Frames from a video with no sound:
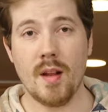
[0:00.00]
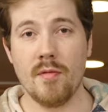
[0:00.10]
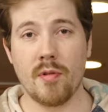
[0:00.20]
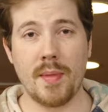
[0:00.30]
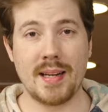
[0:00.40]

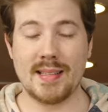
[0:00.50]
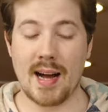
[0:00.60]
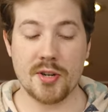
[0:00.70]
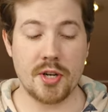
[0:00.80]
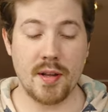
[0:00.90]
from that
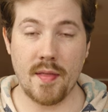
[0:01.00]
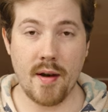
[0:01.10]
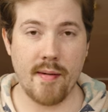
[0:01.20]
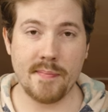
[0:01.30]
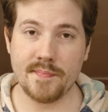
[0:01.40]
dashi in
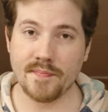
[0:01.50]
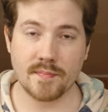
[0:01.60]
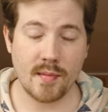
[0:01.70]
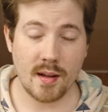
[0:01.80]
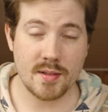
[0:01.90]
there,
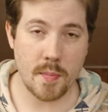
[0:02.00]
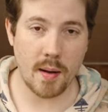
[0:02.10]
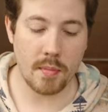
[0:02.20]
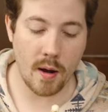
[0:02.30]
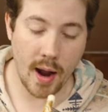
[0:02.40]
it's
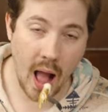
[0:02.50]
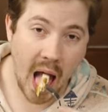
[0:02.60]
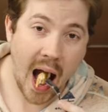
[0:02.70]
mind blowing.